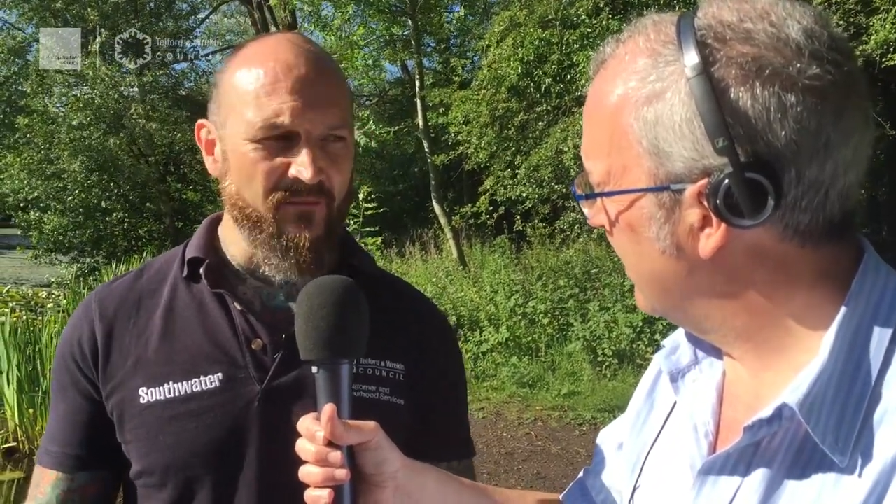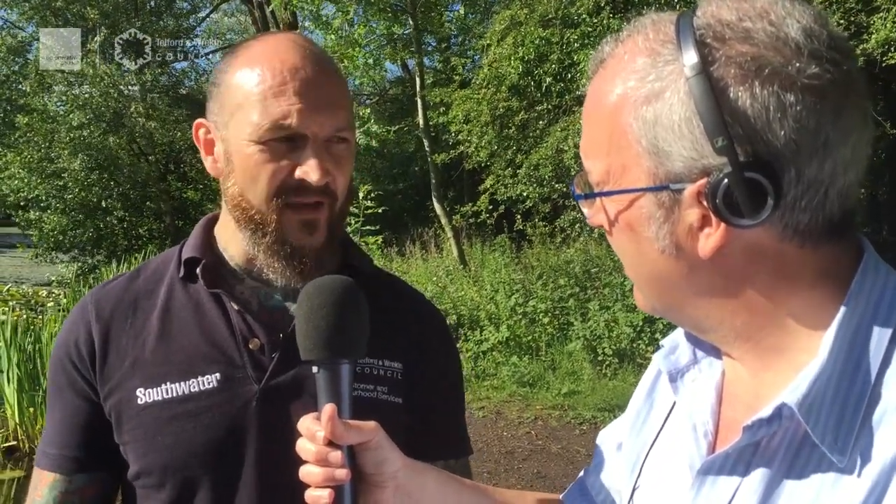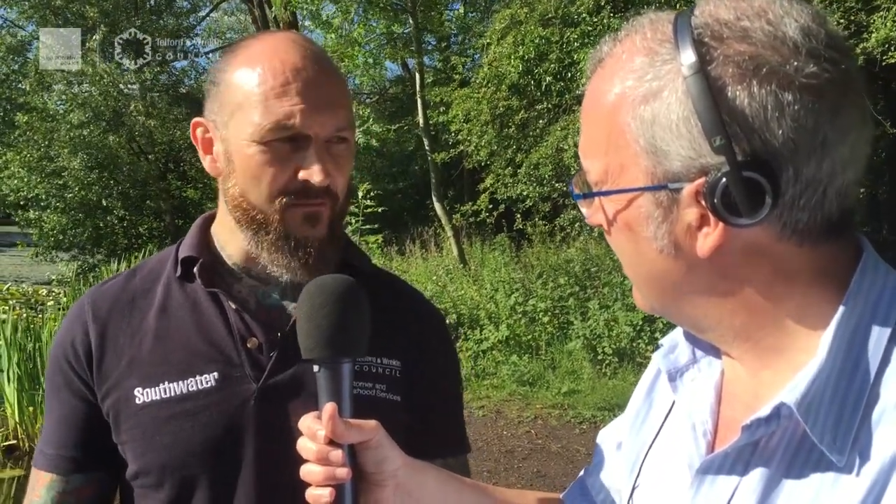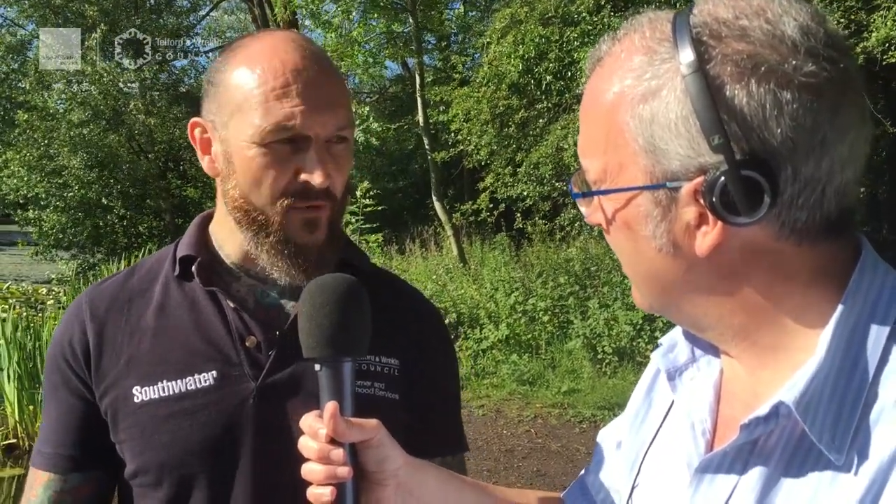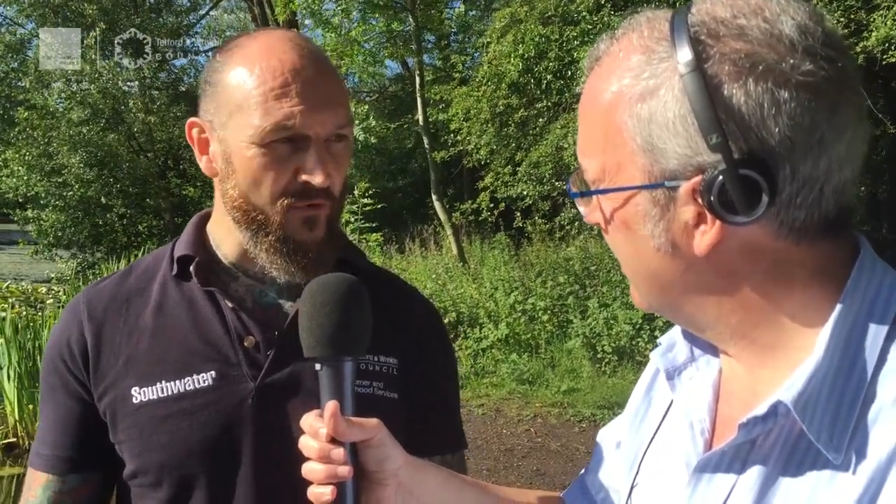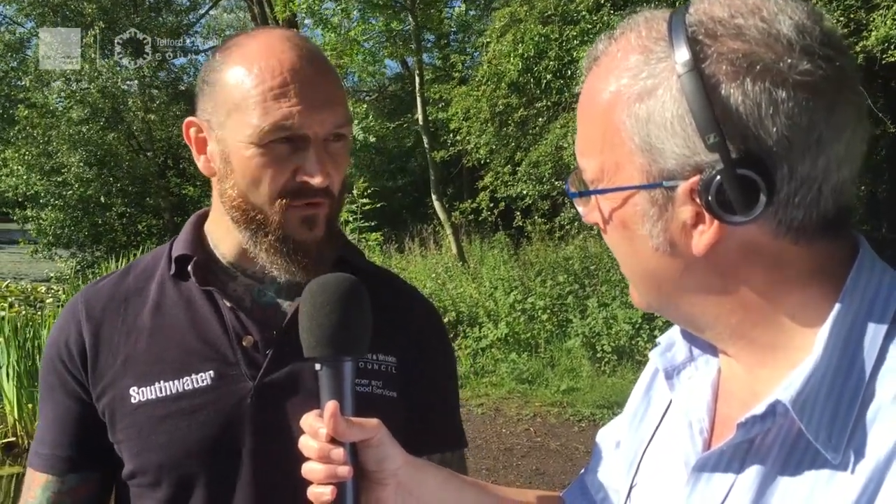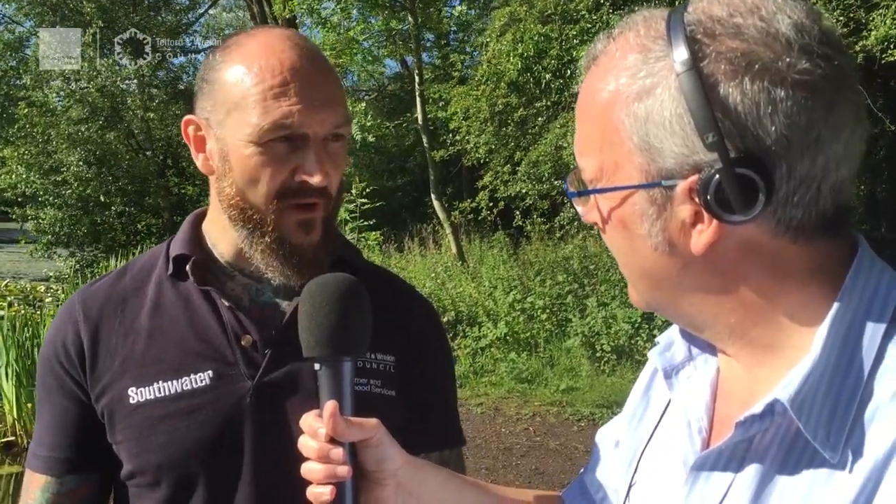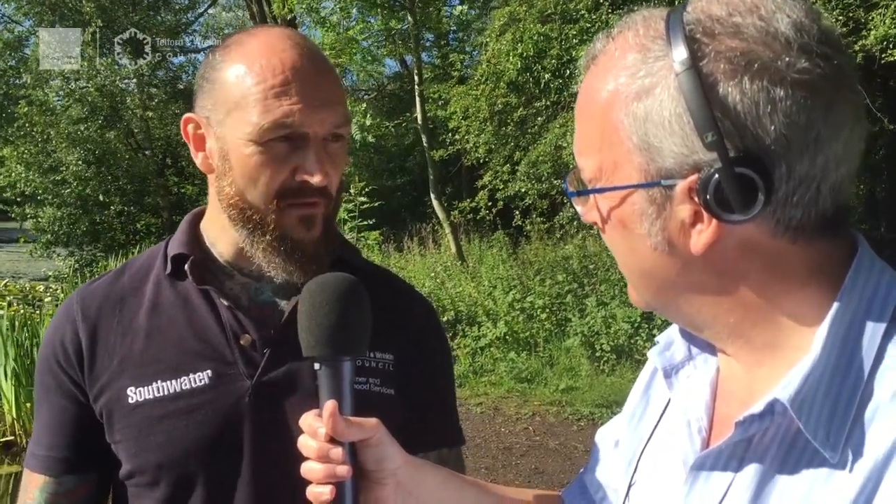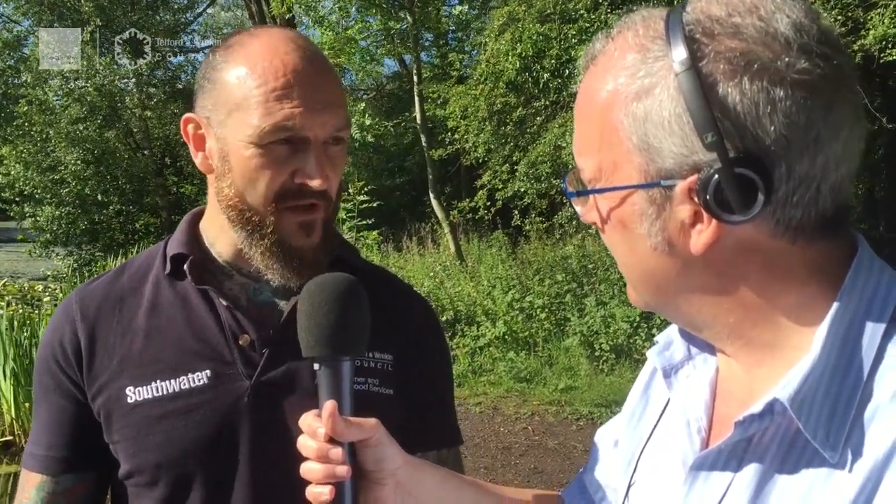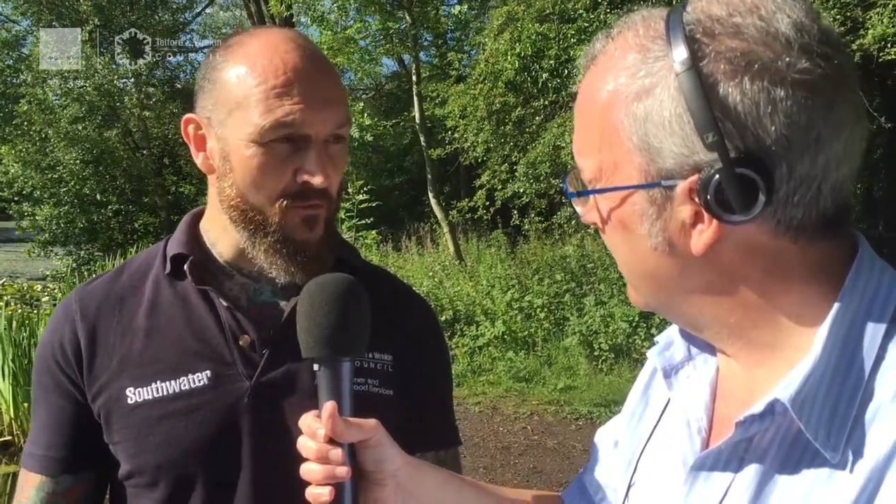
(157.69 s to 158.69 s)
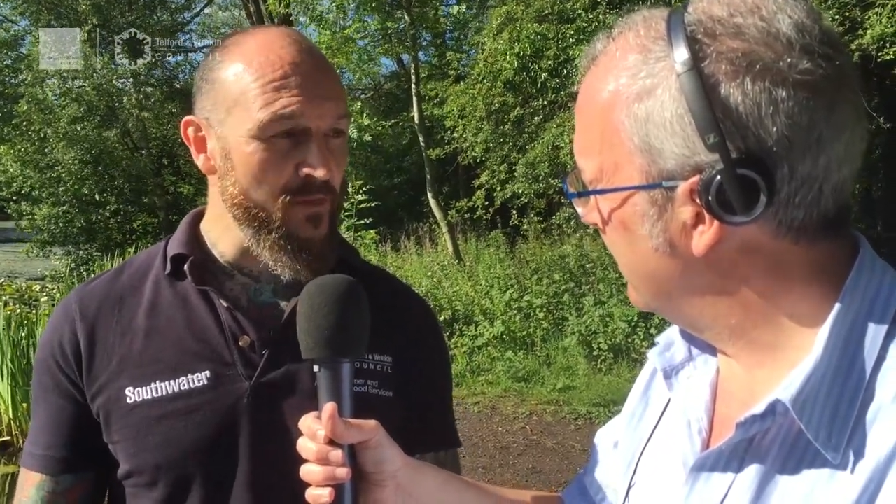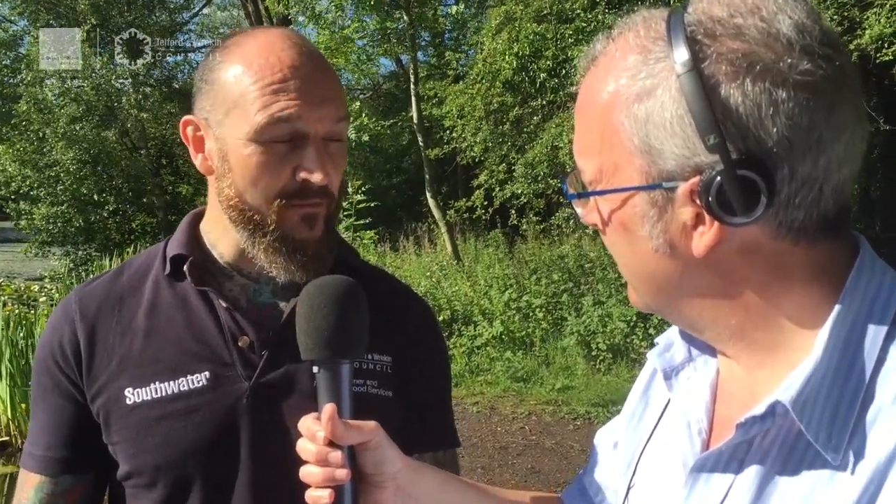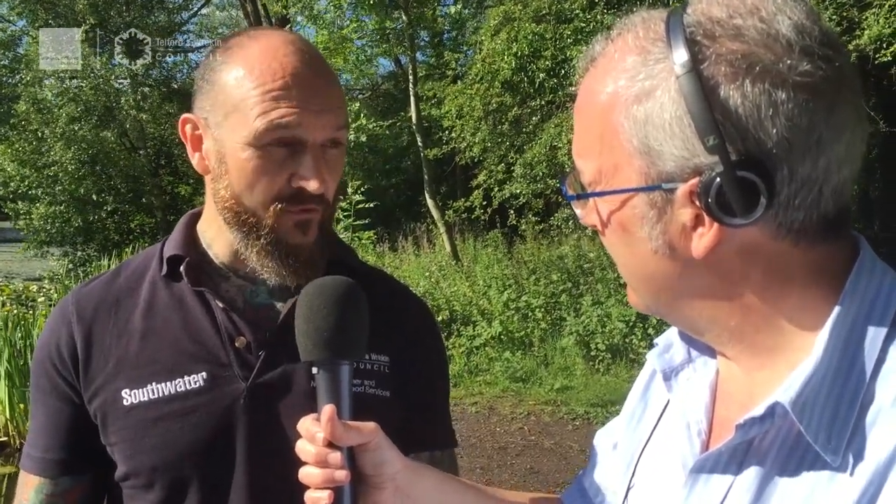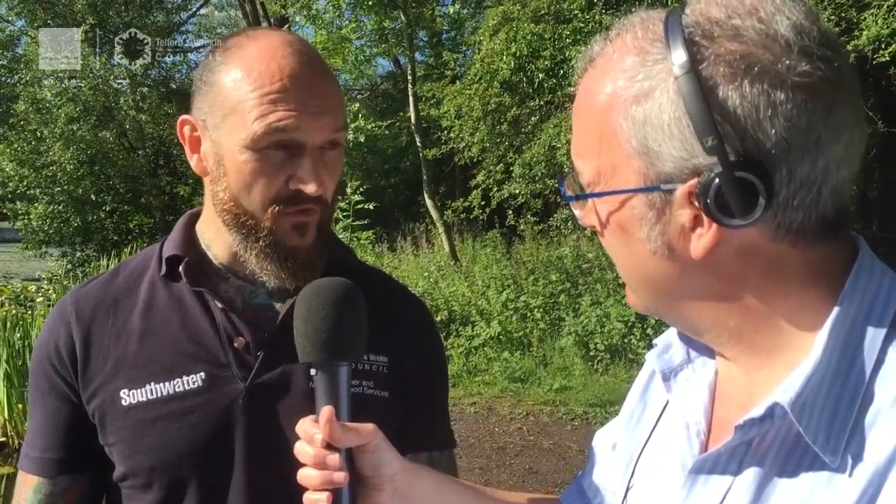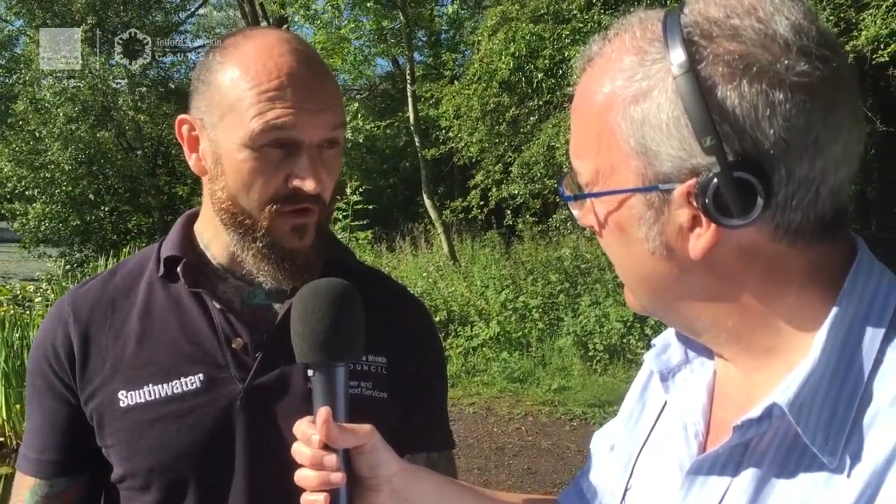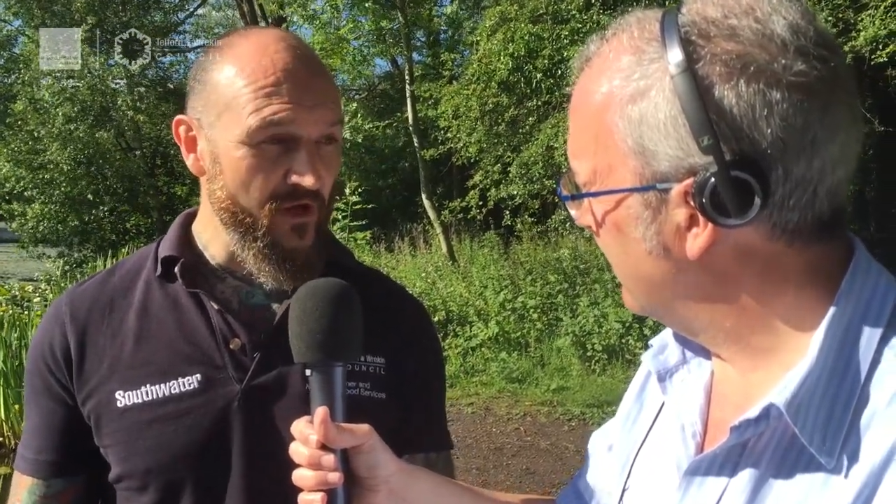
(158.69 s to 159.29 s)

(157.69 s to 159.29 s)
main pools where we know people do